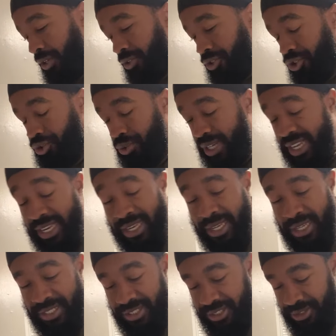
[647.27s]

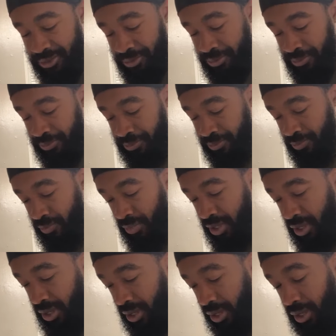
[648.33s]
Judaism.
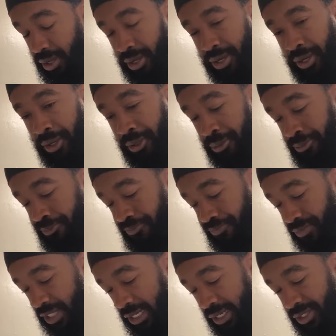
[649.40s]

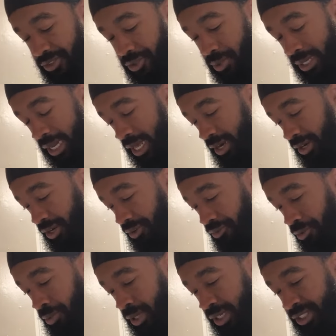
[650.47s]
I looked into a lot of
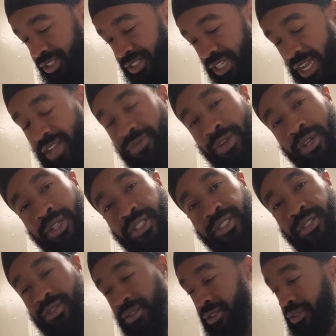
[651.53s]
different religions. I even looked
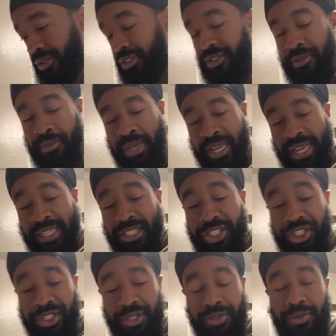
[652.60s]
into some
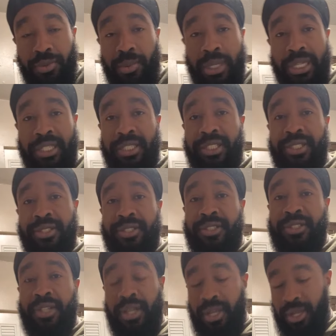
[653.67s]
ancient
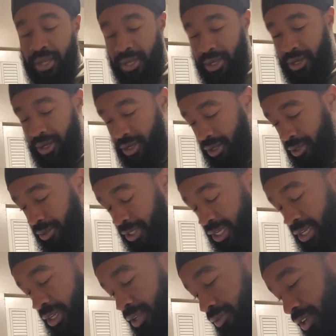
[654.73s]
religions
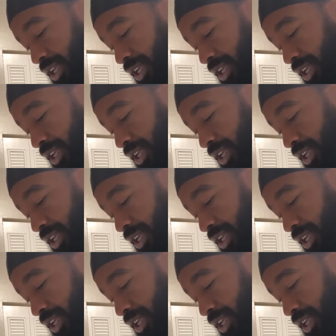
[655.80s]
that even